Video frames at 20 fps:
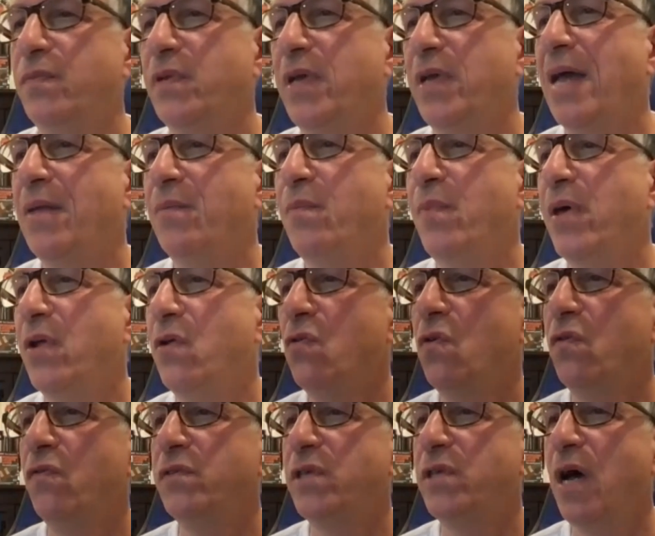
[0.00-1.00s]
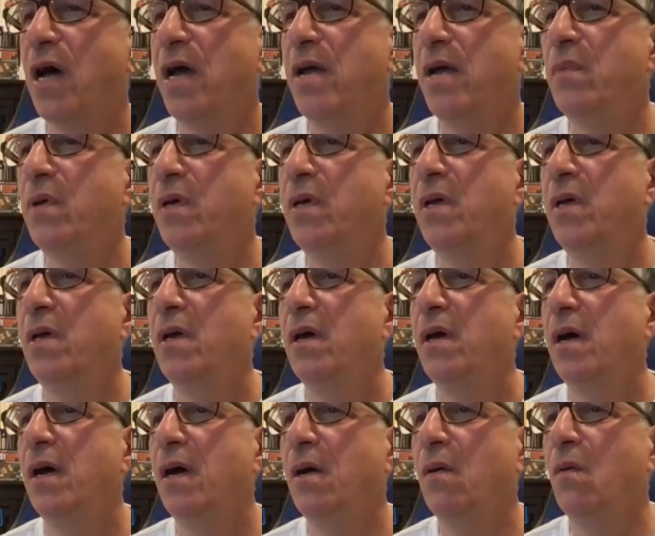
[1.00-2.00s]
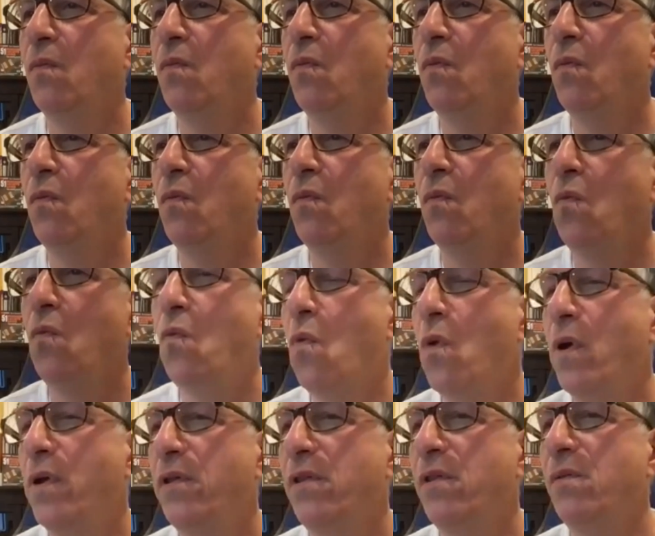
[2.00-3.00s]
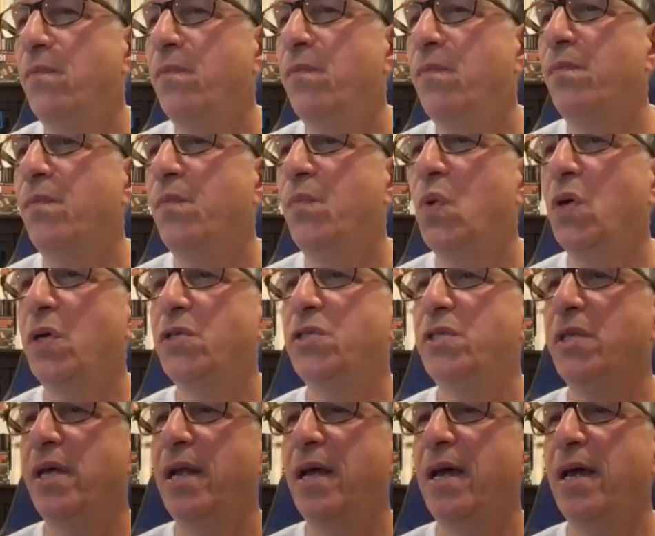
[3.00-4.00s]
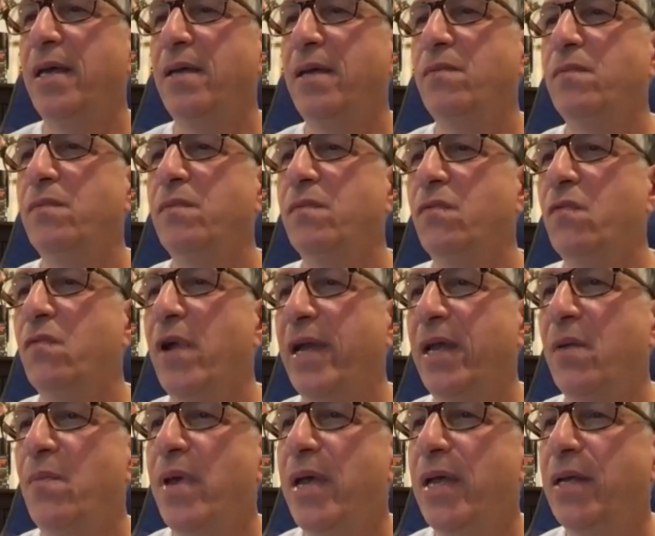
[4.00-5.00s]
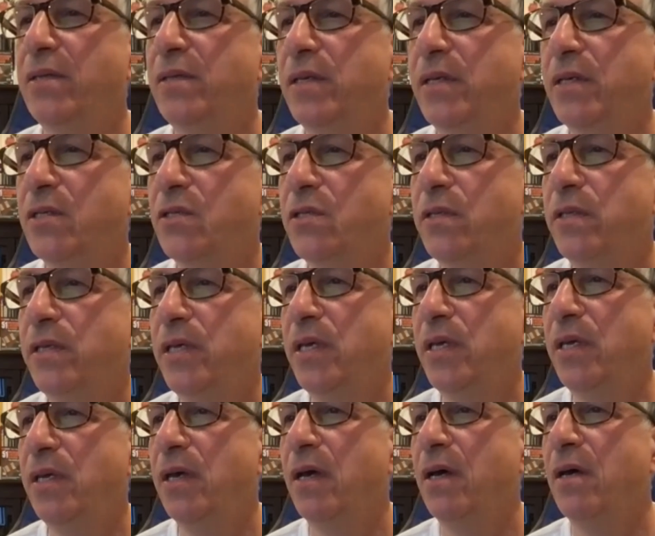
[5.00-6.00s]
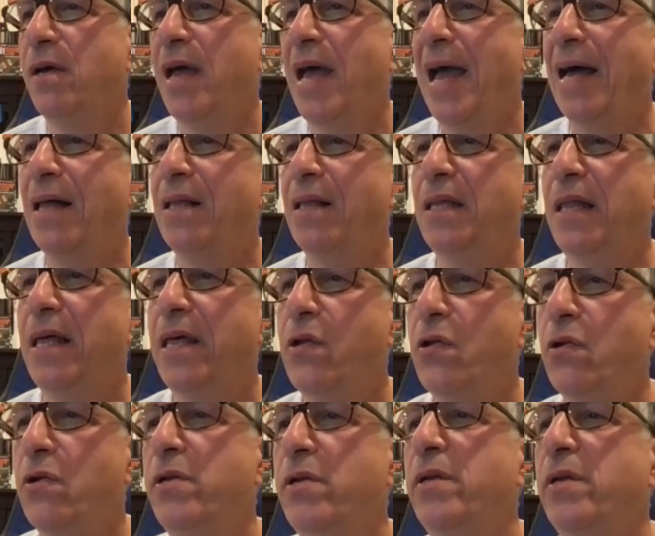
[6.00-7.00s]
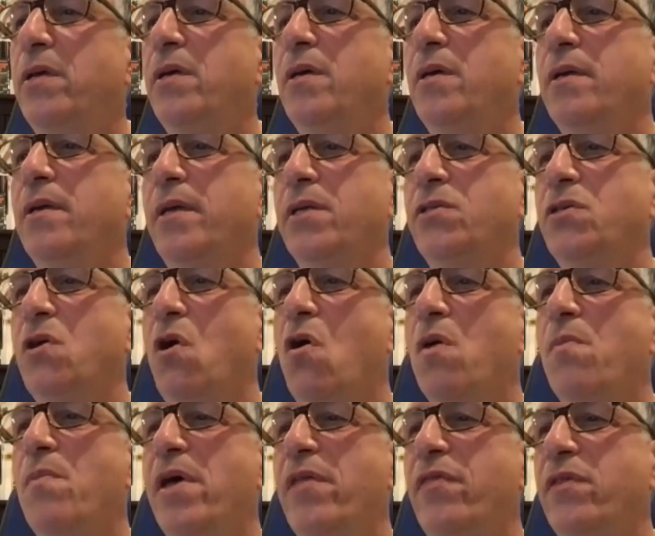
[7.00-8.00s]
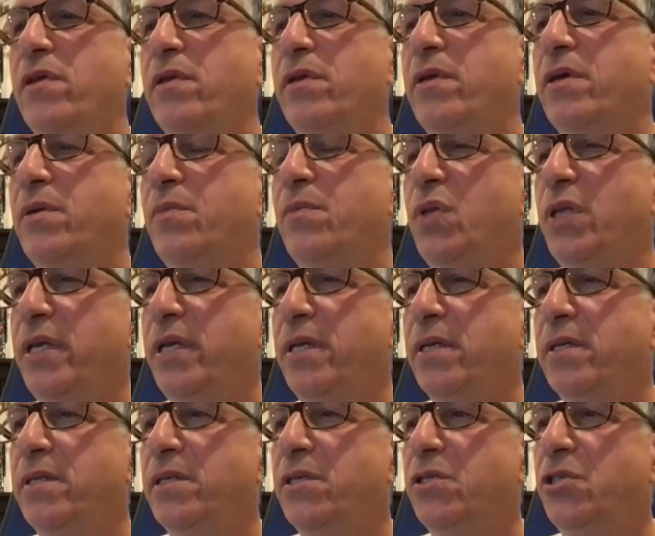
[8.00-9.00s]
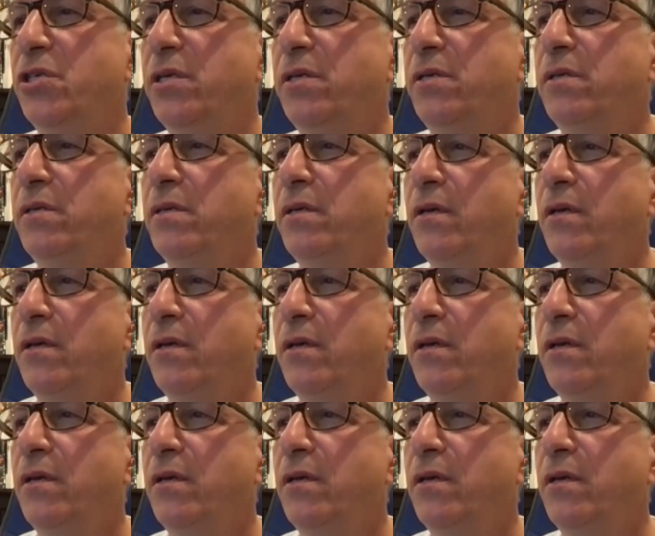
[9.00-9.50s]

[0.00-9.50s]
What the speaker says: gotten better over time. One of the books that I recommend is the Hal Leonard Guitar Method Complete Edition.